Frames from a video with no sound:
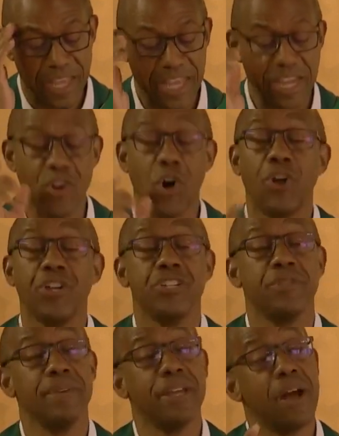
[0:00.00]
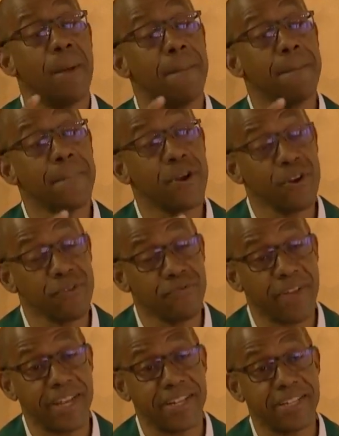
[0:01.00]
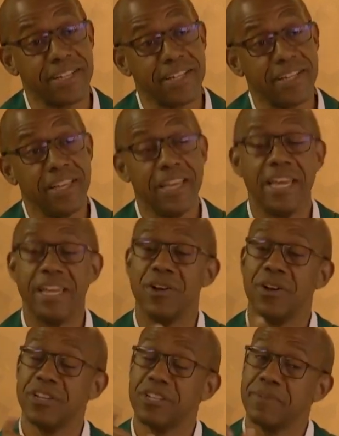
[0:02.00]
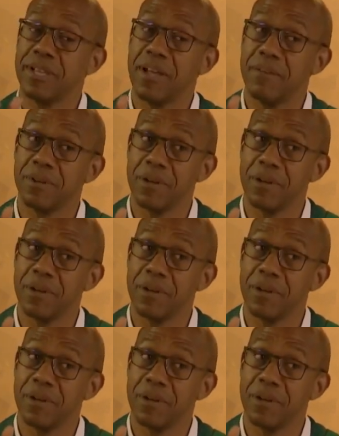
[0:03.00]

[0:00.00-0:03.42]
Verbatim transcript: in order to become perfect, in order to become